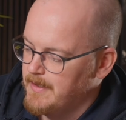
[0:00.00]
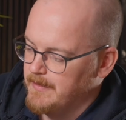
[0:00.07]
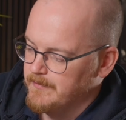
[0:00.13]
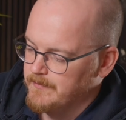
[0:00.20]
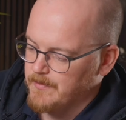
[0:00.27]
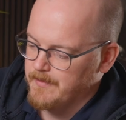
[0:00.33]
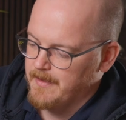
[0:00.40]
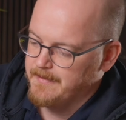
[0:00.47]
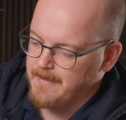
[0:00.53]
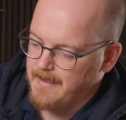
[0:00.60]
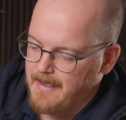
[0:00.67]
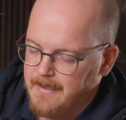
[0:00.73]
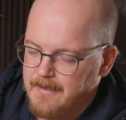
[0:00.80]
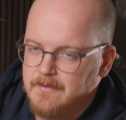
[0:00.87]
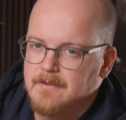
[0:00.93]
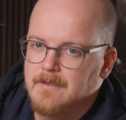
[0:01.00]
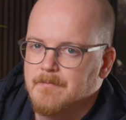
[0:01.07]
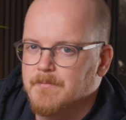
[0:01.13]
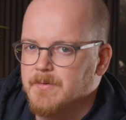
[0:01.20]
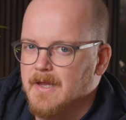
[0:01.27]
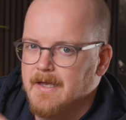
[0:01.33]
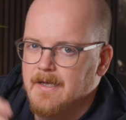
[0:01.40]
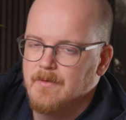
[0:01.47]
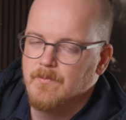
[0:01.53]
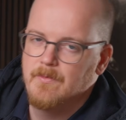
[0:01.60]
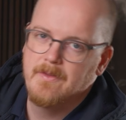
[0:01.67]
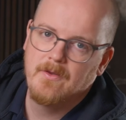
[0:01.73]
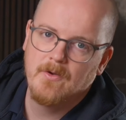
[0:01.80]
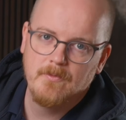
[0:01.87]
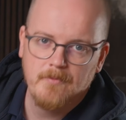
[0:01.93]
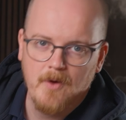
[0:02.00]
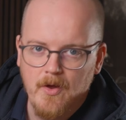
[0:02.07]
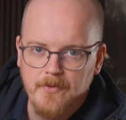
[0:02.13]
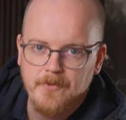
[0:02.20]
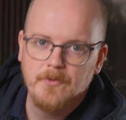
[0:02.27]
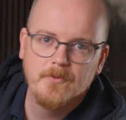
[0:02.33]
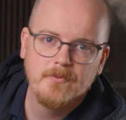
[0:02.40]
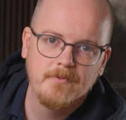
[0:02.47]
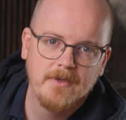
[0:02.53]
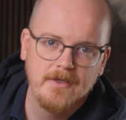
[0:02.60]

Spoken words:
so that the Hegel can play with your bathroom